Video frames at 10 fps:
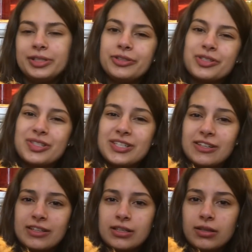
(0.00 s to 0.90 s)
you're
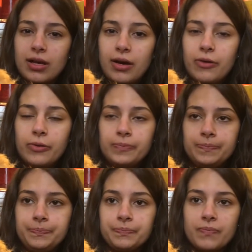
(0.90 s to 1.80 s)
still in a low.
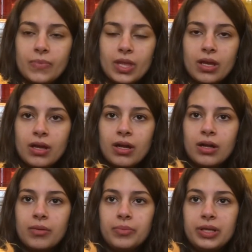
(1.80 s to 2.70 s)

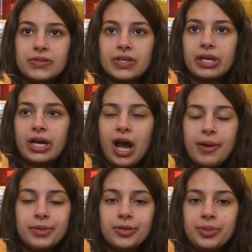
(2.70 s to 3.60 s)
Because, like,
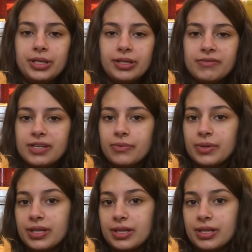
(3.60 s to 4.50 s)
I'm gonna be living
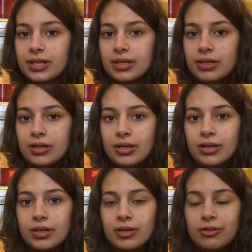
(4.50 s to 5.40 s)
with
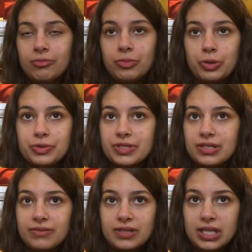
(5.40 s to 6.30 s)

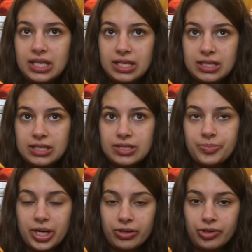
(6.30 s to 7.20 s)
most of these
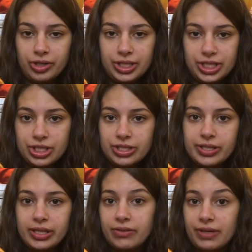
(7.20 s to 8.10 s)
medical
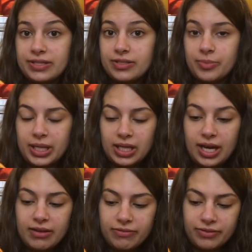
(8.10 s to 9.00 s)
conditions, like, the rest of my
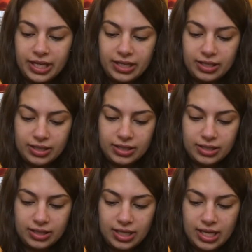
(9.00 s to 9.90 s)
life. Like,
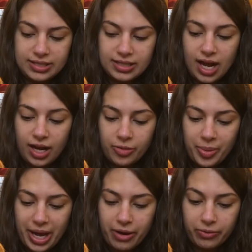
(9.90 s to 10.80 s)
it's not
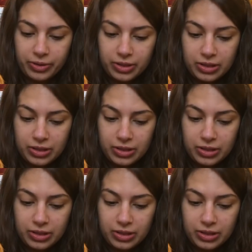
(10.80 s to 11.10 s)
about,